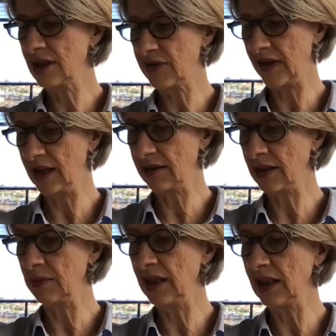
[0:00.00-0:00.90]
has failed
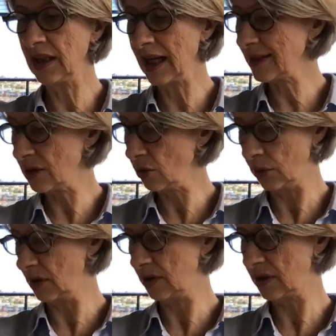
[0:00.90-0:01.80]
him. He has no
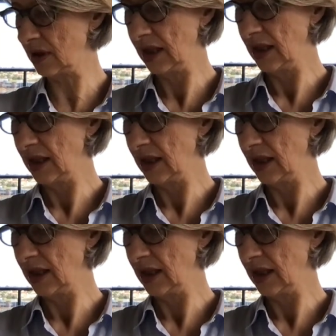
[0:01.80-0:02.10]
words.